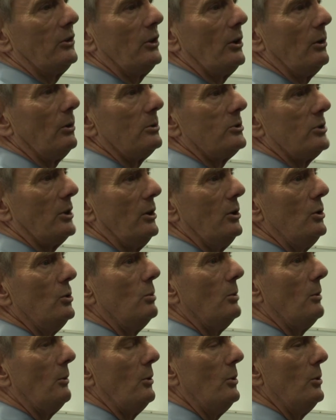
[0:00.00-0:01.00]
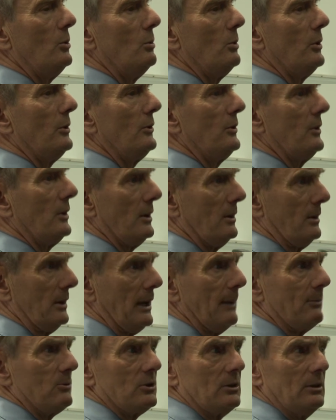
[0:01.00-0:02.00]
a soldier who was
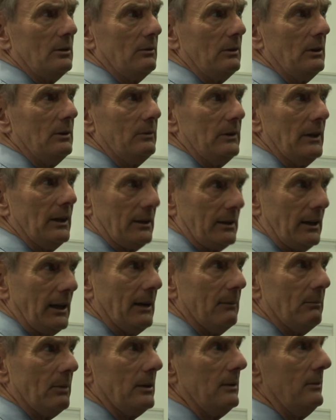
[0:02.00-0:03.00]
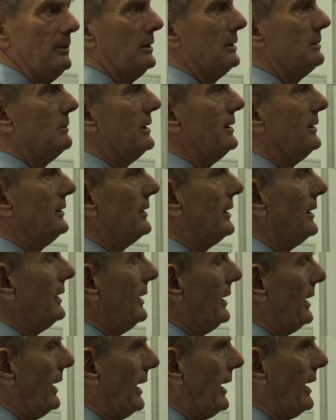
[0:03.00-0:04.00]
captured in Vietnam by the Vietnamese,
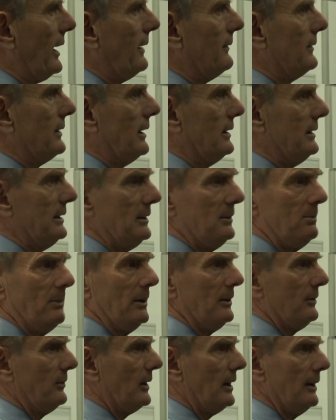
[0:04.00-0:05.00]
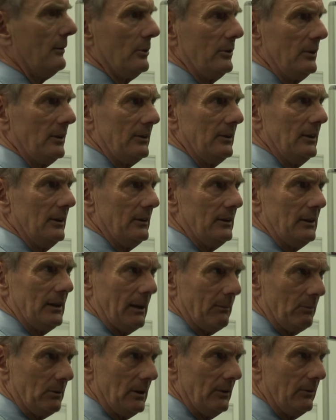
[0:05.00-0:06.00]
and he spent 5 or 6 years in
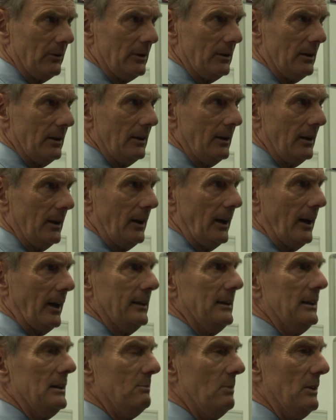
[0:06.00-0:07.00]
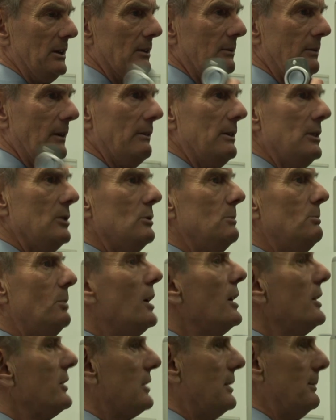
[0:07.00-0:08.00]
captivity, and he'd been a very good
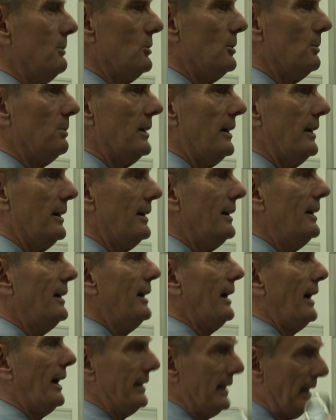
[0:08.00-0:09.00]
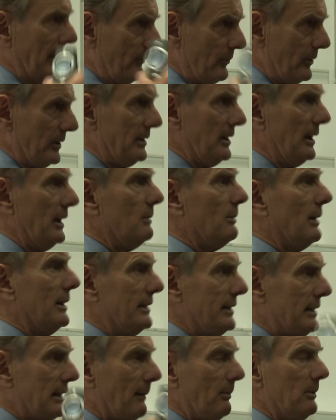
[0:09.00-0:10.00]
basketball player, and every day
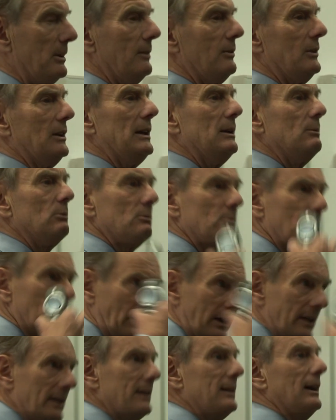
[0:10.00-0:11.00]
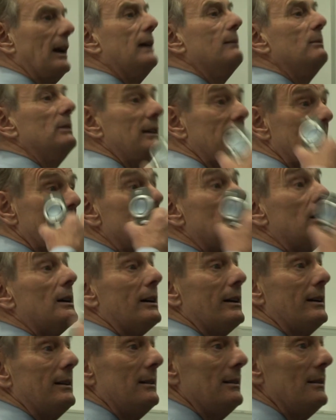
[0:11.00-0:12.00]
while in captivity he would play a game in his
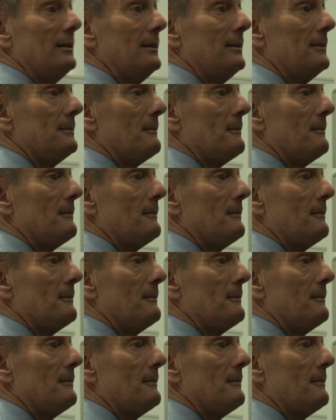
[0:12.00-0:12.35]
mind.